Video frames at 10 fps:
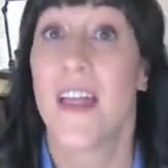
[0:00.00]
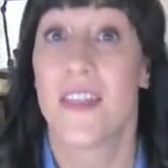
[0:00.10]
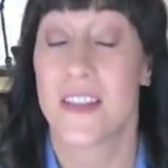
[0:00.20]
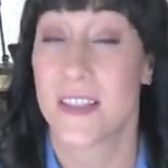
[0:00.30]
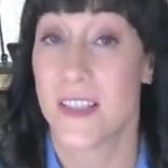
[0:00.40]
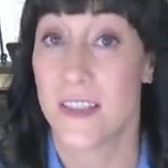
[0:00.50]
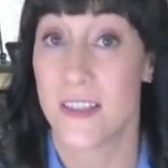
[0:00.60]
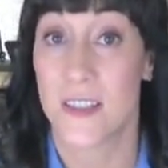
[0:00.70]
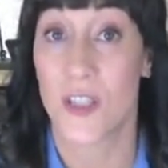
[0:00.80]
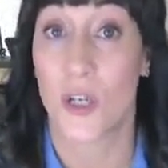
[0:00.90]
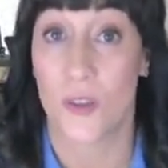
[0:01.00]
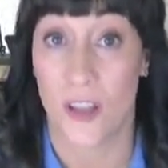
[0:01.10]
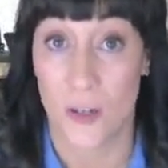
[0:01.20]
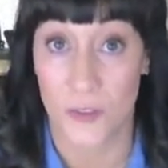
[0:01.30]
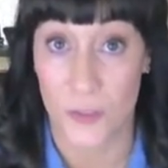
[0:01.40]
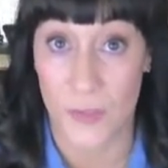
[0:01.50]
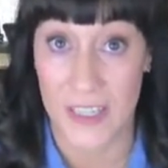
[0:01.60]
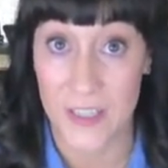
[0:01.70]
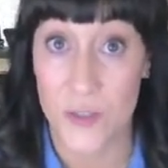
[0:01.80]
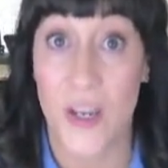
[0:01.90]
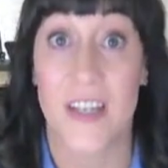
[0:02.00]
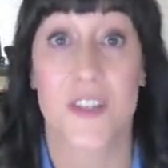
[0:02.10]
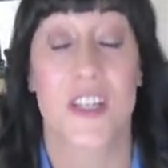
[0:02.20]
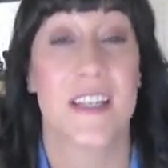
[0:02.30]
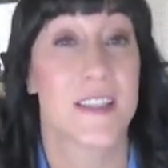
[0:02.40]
This is to go along with the reading strategy.